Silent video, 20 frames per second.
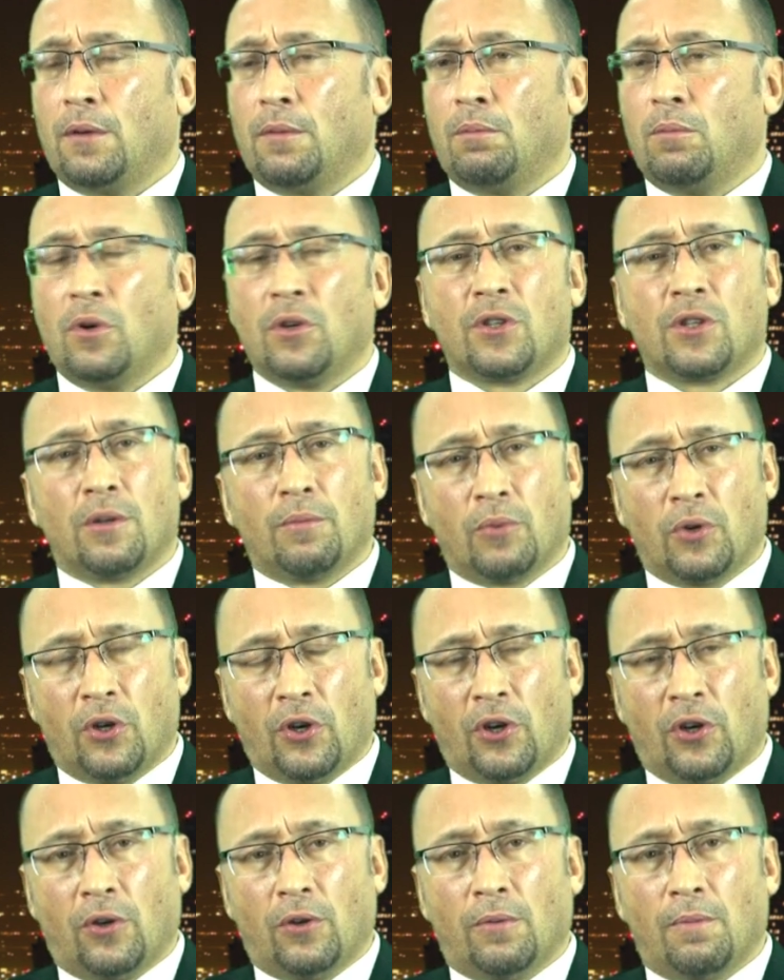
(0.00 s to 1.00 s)
Muslim
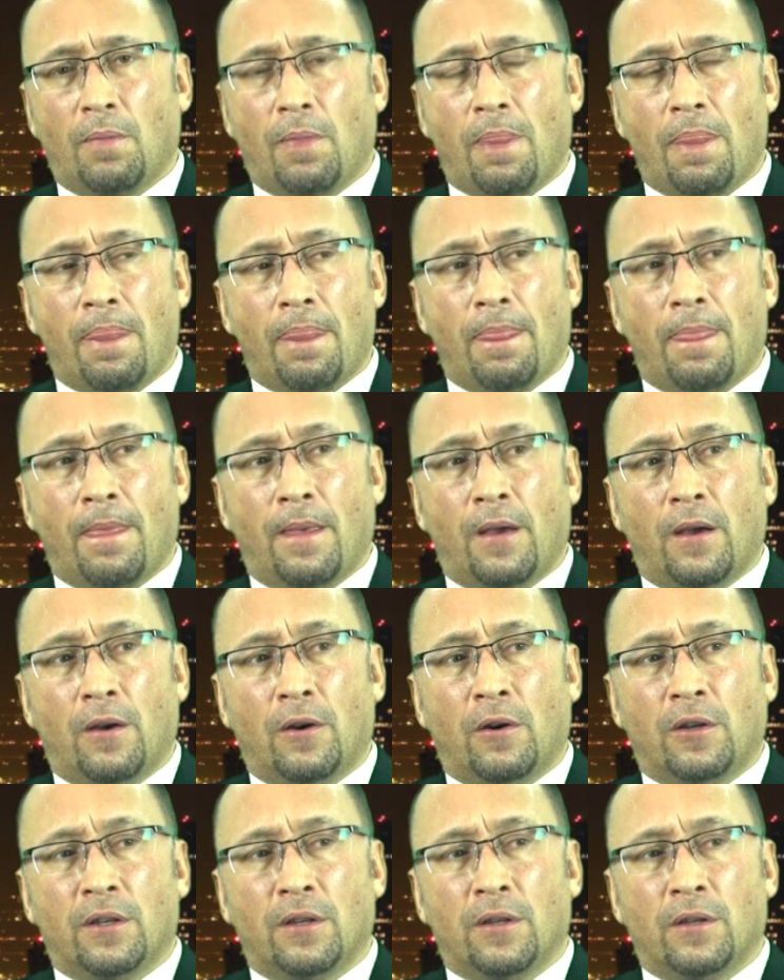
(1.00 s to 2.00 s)
girl,
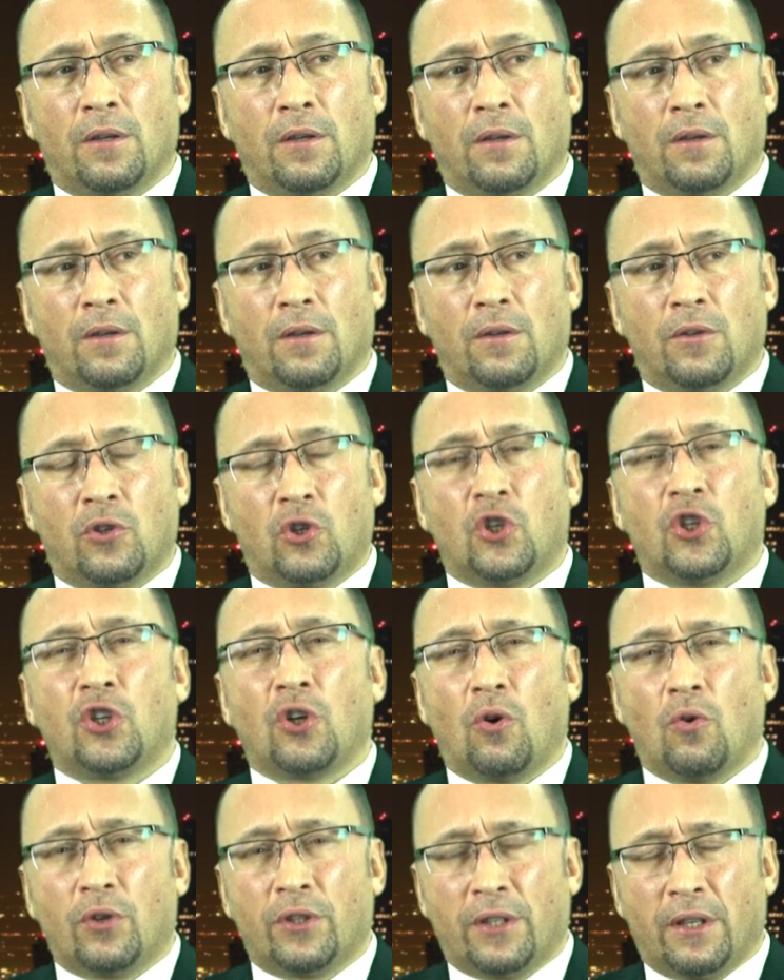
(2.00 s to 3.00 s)

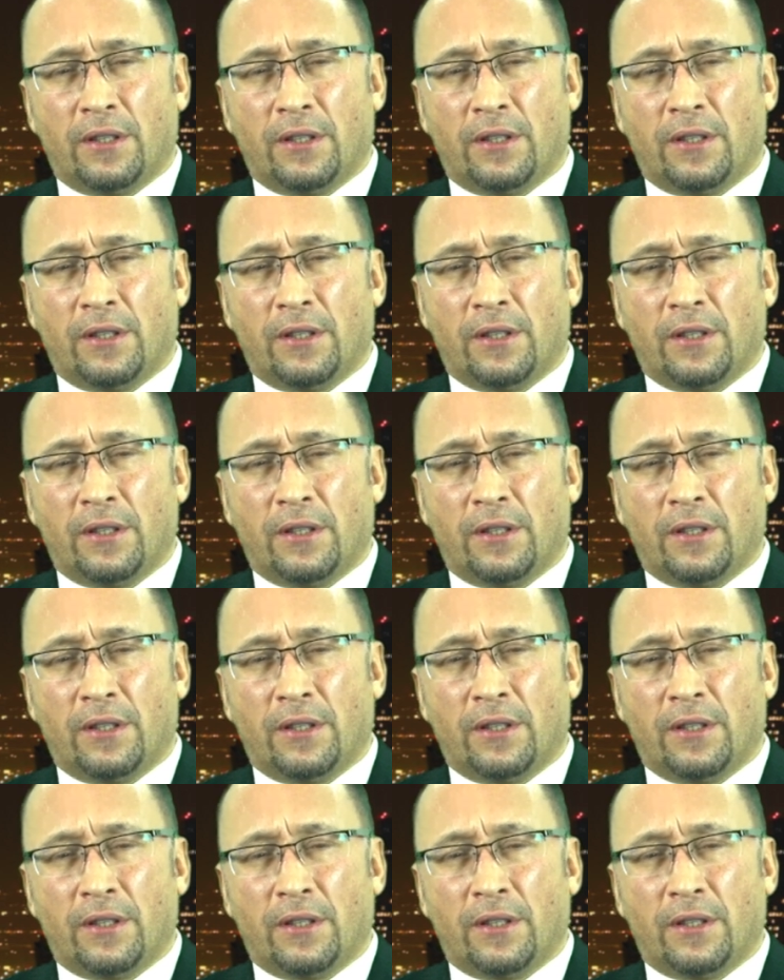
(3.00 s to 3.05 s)
choked